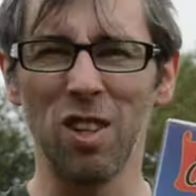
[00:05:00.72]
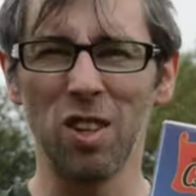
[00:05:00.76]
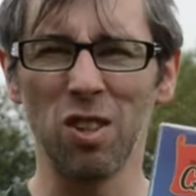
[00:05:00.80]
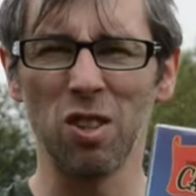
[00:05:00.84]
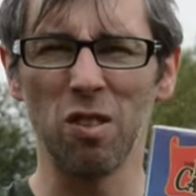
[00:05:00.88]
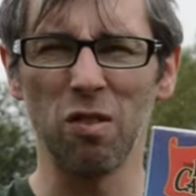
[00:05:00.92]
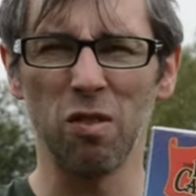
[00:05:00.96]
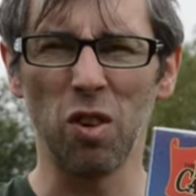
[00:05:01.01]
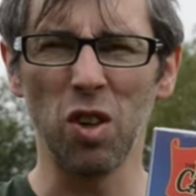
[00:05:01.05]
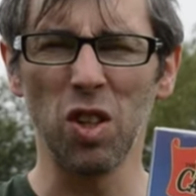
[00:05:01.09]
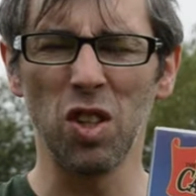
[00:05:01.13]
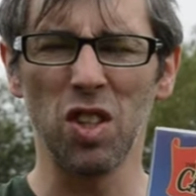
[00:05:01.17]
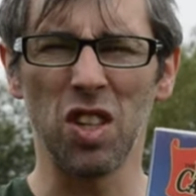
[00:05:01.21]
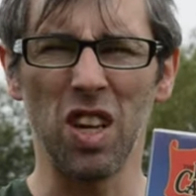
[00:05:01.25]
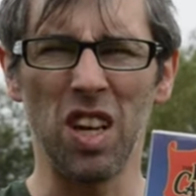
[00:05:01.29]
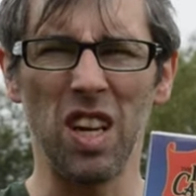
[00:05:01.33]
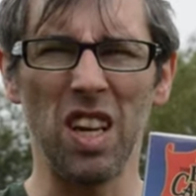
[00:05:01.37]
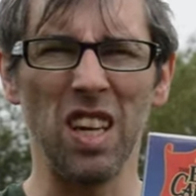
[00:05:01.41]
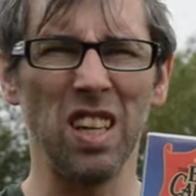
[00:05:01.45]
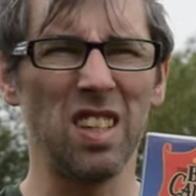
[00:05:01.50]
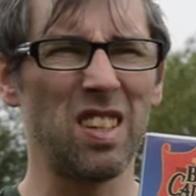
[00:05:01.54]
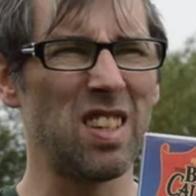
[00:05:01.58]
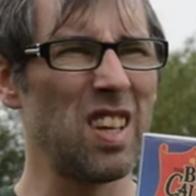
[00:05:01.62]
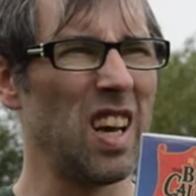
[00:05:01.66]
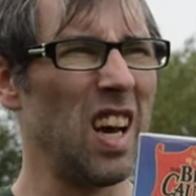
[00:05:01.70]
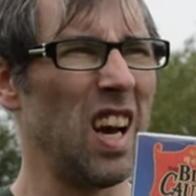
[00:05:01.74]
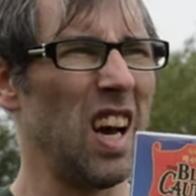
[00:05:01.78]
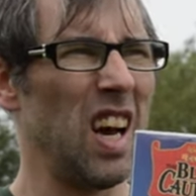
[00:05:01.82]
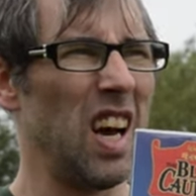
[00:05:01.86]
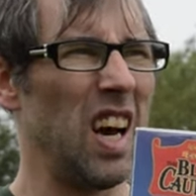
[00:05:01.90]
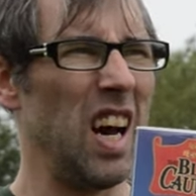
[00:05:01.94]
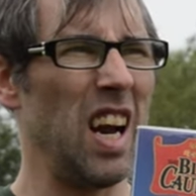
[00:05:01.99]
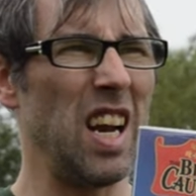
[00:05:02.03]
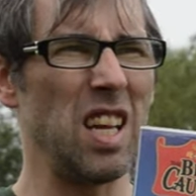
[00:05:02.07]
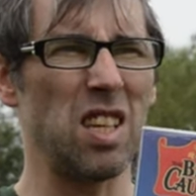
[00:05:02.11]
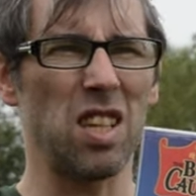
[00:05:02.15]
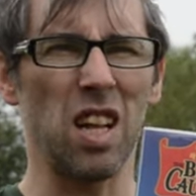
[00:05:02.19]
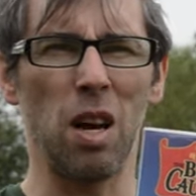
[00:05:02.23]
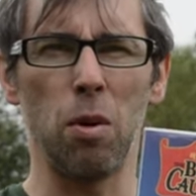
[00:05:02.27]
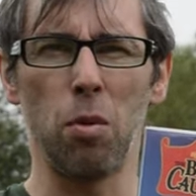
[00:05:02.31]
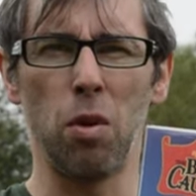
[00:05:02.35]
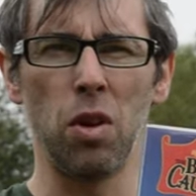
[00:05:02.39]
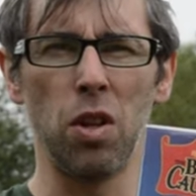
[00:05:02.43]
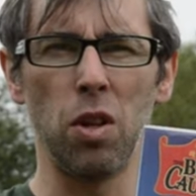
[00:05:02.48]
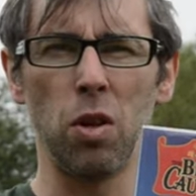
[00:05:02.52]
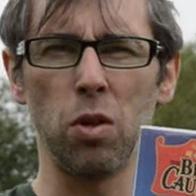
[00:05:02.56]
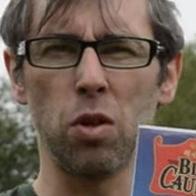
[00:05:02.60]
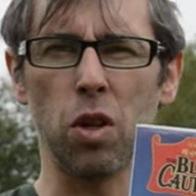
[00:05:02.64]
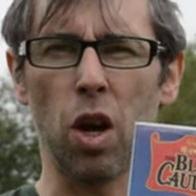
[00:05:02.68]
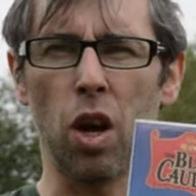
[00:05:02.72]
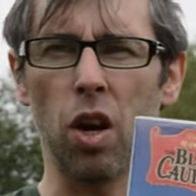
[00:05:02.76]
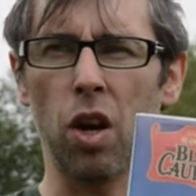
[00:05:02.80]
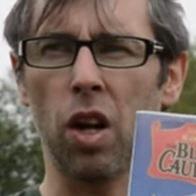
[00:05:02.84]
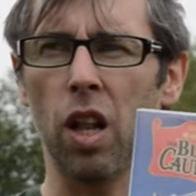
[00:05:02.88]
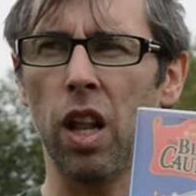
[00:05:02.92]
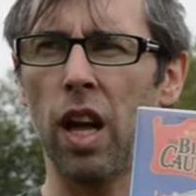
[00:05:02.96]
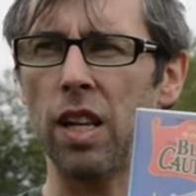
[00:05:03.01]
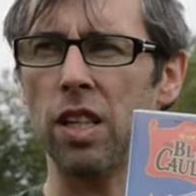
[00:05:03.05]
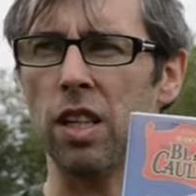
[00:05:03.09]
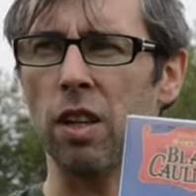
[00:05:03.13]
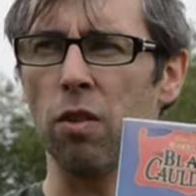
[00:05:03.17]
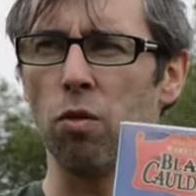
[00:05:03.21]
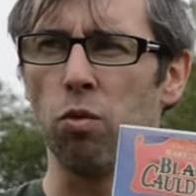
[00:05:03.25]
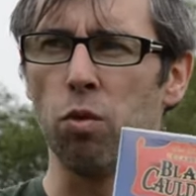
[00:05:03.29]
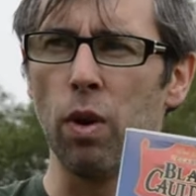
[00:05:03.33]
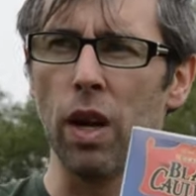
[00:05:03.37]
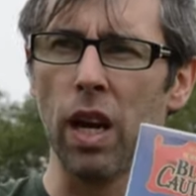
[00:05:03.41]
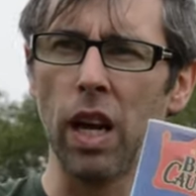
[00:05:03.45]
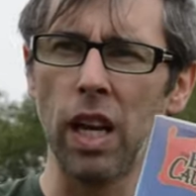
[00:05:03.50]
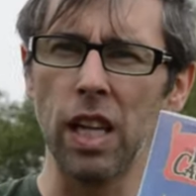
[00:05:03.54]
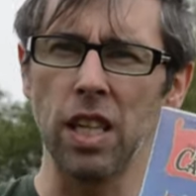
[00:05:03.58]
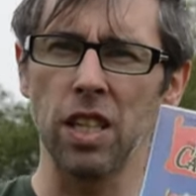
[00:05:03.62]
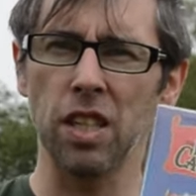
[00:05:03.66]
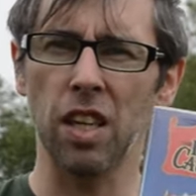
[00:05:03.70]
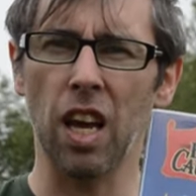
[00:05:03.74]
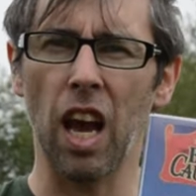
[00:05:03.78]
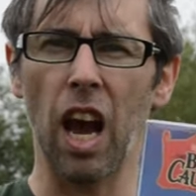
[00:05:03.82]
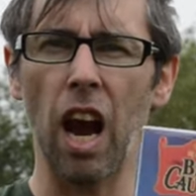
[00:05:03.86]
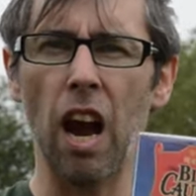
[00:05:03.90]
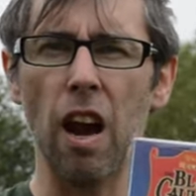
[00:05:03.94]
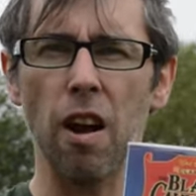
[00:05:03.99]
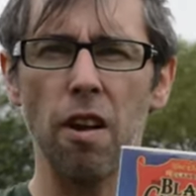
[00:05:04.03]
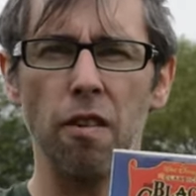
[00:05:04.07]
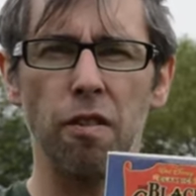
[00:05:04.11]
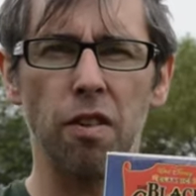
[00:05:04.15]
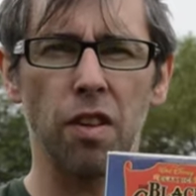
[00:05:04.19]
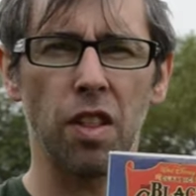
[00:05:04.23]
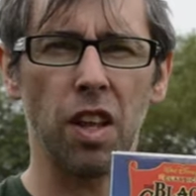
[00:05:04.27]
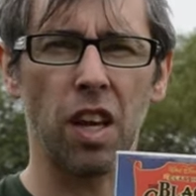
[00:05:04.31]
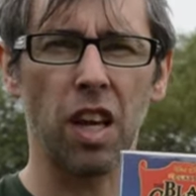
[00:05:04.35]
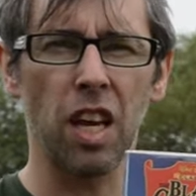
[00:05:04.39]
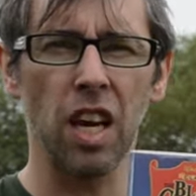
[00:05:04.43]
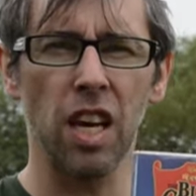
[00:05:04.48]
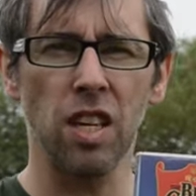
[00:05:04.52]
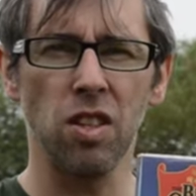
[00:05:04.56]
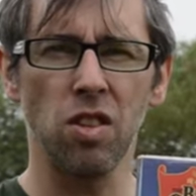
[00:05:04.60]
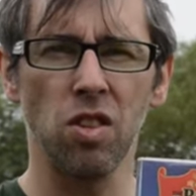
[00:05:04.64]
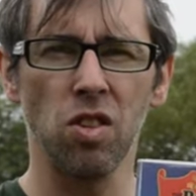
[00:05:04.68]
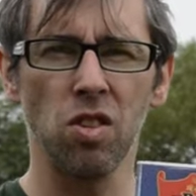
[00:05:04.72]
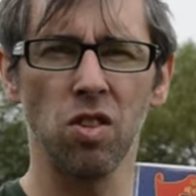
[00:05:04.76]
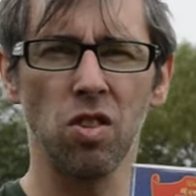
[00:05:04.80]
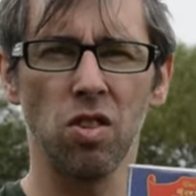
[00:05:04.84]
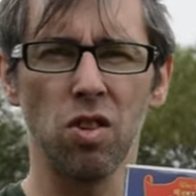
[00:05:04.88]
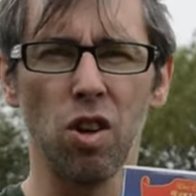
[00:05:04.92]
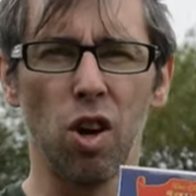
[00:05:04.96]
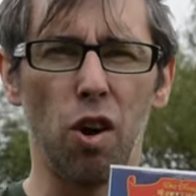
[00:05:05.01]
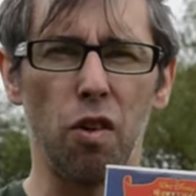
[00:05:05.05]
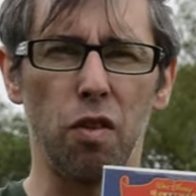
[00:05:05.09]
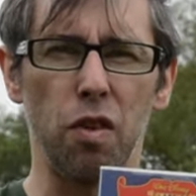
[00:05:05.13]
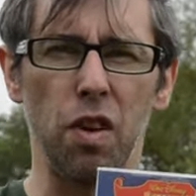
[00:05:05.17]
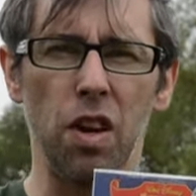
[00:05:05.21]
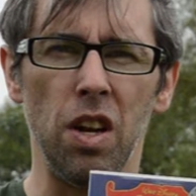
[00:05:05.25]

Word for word: does a voice in it, and it's like one of those got classic, really scary for the kids and stuff.